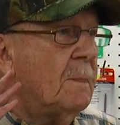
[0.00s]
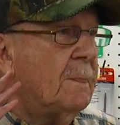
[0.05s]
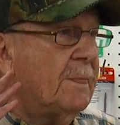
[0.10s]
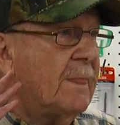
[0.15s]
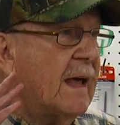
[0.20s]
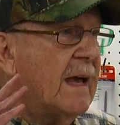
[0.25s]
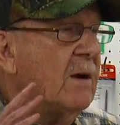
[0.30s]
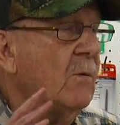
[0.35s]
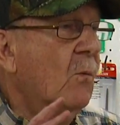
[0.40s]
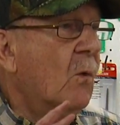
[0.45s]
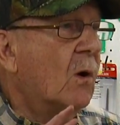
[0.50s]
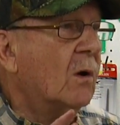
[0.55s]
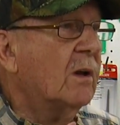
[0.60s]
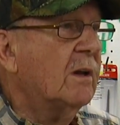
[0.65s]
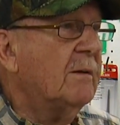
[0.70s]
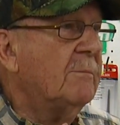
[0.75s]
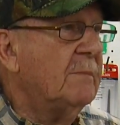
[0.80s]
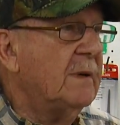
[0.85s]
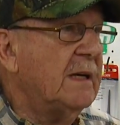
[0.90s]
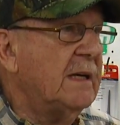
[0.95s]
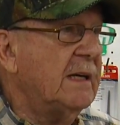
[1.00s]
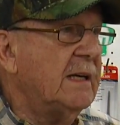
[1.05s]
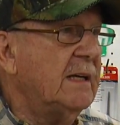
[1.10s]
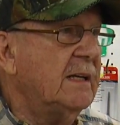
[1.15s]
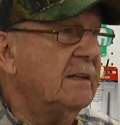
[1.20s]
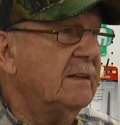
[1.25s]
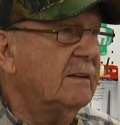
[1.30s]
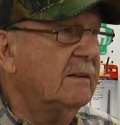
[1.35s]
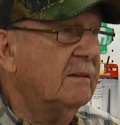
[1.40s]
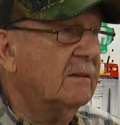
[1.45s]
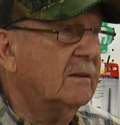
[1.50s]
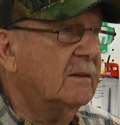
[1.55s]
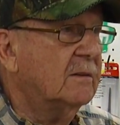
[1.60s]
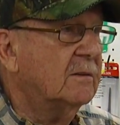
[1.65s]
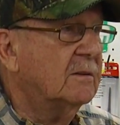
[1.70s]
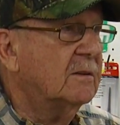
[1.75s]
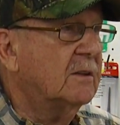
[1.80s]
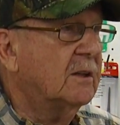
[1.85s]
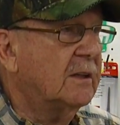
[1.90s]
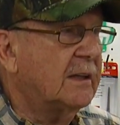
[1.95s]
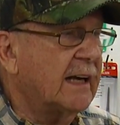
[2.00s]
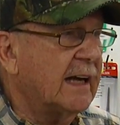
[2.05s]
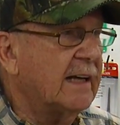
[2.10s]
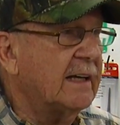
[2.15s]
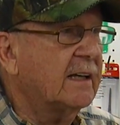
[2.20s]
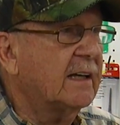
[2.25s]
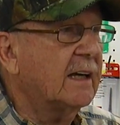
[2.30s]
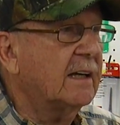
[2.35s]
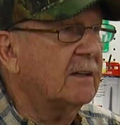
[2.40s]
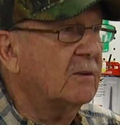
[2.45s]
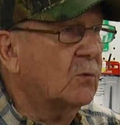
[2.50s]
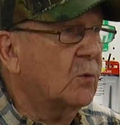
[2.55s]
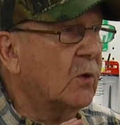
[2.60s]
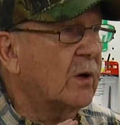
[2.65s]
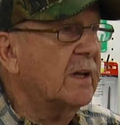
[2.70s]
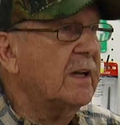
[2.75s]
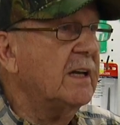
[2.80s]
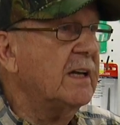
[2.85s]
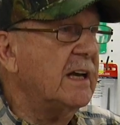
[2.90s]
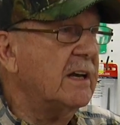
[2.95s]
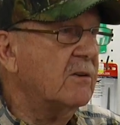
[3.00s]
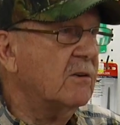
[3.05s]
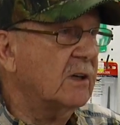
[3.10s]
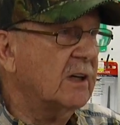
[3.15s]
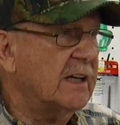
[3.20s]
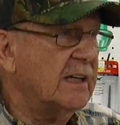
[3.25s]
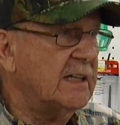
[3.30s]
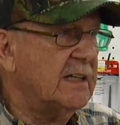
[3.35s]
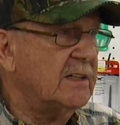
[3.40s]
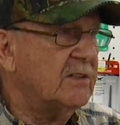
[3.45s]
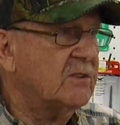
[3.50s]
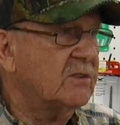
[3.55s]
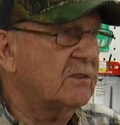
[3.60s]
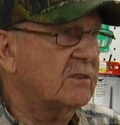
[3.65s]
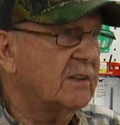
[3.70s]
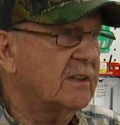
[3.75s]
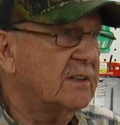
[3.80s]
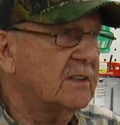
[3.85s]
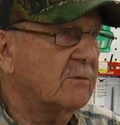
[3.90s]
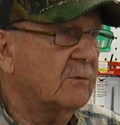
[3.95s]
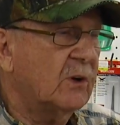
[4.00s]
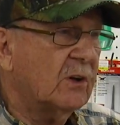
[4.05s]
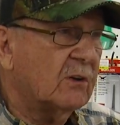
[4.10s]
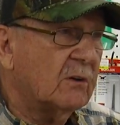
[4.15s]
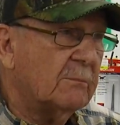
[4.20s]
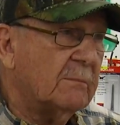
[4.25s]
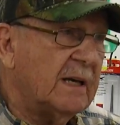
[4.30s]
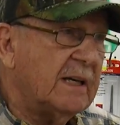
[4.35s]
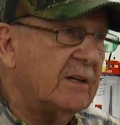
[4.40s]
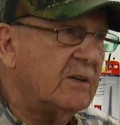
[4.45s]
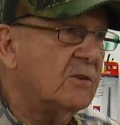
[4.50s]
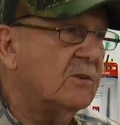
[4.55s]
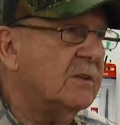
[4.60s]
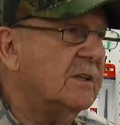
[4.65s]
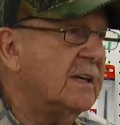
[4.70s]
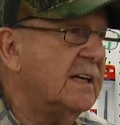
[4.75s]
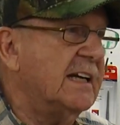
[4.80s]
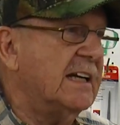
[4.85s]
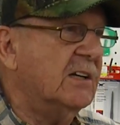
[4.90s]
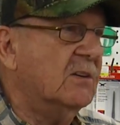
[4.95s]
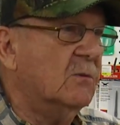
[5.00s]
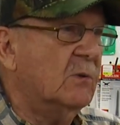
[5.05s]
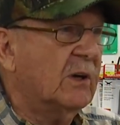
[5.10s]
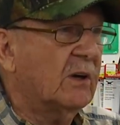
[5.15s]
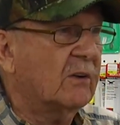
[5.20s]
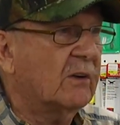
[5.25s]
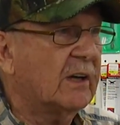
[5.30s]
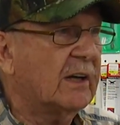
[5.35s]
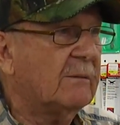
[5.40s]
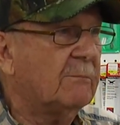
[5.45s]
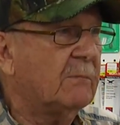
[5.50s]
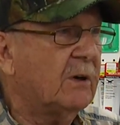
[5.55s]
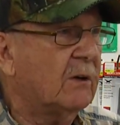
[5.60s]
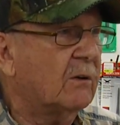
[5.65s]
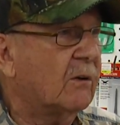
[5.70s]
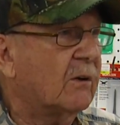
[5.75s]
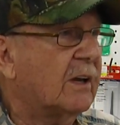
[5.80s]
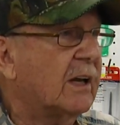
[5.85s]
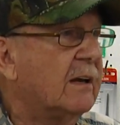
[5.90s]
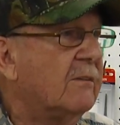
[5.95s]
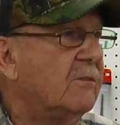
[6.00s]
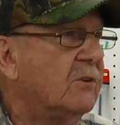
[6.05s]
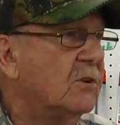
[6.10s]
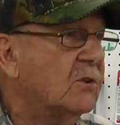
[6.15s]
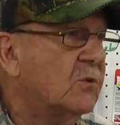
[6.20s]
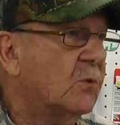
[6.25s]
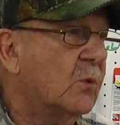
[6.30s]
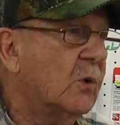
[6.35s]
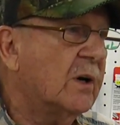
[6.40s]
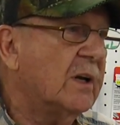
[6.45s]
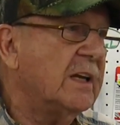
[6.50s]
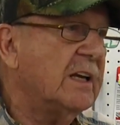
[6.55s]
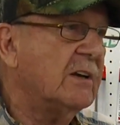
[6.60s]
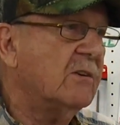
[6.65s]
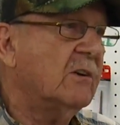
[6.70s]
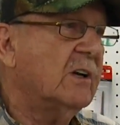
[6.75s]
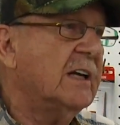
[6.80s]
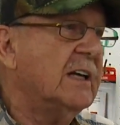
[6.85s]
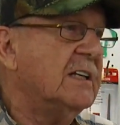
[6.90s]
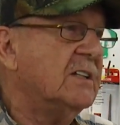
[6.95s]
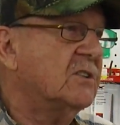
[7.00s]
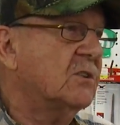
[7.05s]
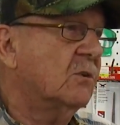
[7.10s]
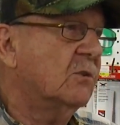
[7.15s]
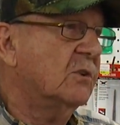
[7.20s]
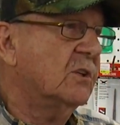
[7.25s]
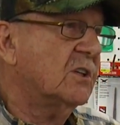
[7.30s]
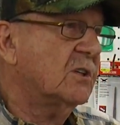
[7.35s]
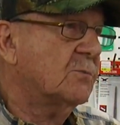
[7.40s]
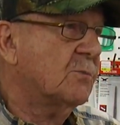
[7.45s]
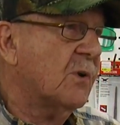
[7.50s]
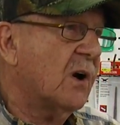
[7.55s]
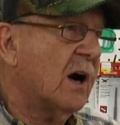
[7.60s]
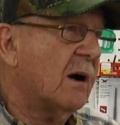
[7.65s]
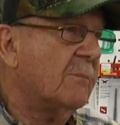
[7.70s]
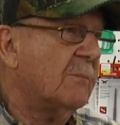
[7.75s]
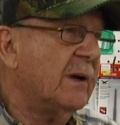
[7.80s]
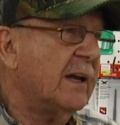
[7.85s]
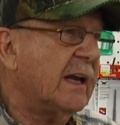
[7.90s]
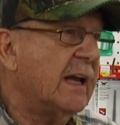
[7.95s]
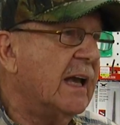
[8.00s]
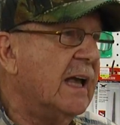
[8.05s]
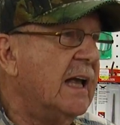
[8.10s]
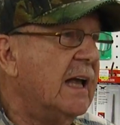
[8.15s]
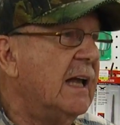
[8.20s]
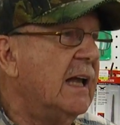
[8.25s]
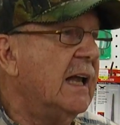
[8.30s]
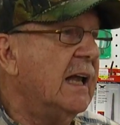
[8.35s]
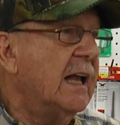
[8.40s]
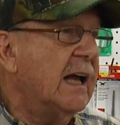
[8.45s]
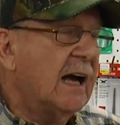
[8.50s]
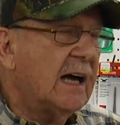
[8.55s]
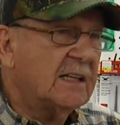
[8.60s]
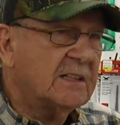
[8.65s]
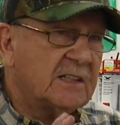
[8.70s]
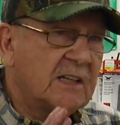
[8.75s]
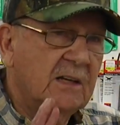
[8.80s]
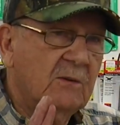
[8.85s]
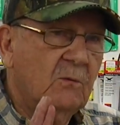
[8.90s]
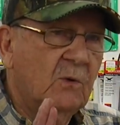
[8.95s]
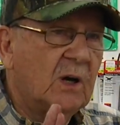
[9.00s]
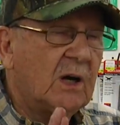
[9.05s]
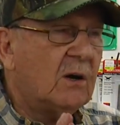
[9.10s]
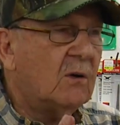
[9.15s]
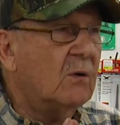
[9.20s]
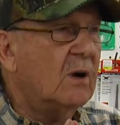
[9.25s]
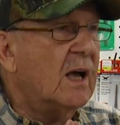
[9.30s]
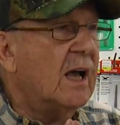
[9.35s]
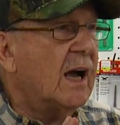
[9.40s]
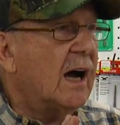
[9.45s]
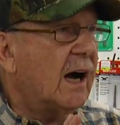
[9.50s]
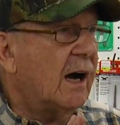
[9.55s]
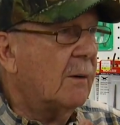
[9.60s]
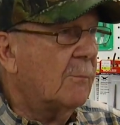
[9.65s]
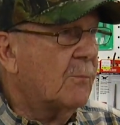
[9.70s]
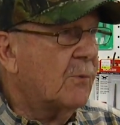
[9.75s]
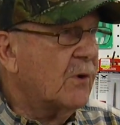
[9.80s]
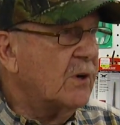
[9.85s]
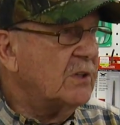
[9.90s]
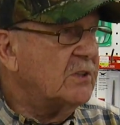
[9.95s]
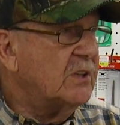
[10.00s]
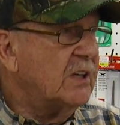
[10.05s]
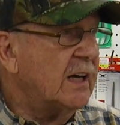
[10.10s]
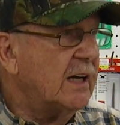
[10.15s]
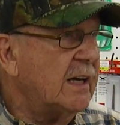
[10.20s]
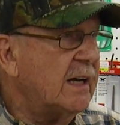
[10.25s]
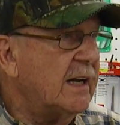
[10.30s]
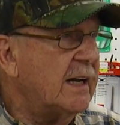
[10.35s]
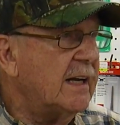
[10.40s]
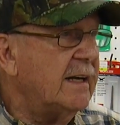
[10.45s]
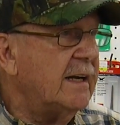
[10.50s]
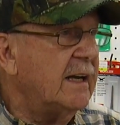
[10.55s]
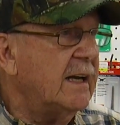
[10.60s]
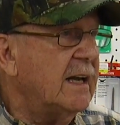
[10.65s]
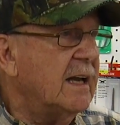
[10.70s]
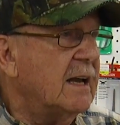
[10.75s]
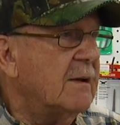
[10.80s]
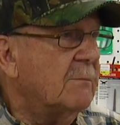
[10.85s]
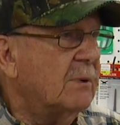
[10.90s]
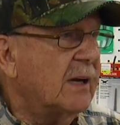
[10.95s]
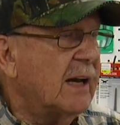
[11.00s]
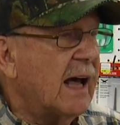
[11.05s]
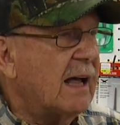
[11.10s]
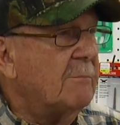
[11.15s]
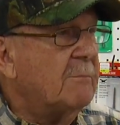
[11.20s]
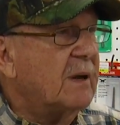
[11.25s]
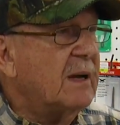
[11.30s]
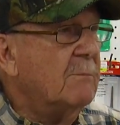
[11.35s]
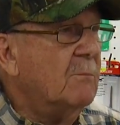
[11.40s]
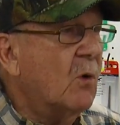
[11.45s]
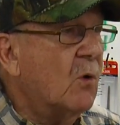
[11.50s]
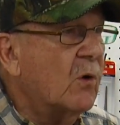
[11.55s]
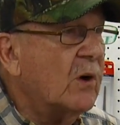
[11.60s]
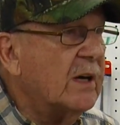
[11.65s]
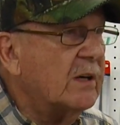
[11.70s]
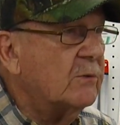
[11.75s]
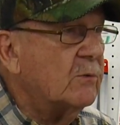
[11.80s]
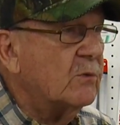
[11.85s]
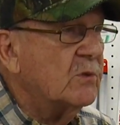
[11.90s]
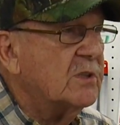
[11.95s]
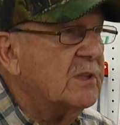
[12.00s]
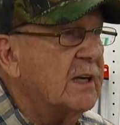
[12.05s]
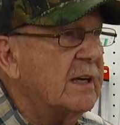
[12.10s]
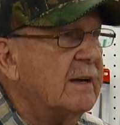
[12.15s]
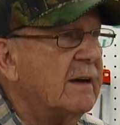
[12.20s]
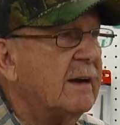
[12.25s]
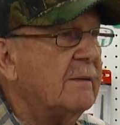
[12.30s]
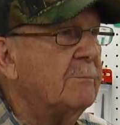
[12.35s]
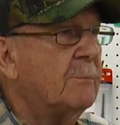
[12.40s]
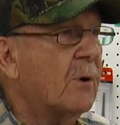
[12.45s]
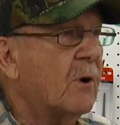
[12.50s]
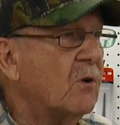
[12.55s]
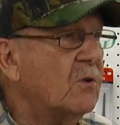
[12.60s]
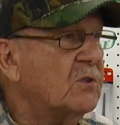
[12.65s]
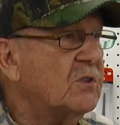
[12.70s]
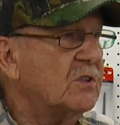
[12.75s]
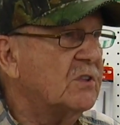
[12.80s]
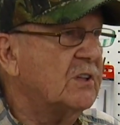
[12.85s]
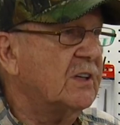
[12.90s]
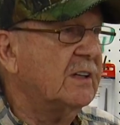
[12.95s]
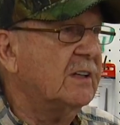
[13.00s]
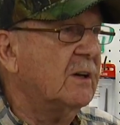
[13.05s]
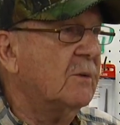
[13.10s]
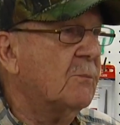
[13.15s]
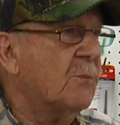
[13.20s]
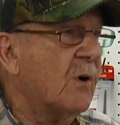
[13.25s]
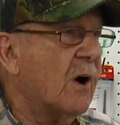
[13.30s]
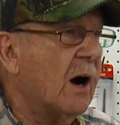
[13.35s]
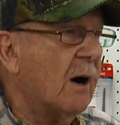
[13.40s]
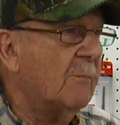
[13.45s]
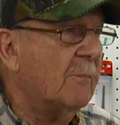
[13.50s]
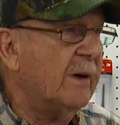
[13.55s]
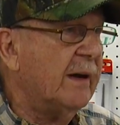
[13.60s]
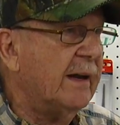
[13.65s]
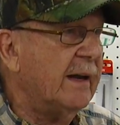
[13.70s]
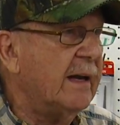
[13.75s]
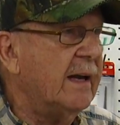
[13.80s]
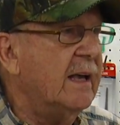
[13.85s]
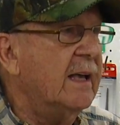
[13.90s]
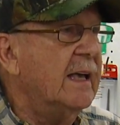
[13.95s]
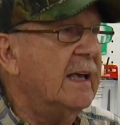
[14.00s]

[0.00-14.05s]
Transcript: They wanted me to take a 20-year lease. They said, we're going to make you a deal. We're going to give you a 20-year lease on this property. I said, well, I appreciate it, but I'd be more interested in purchasing the property.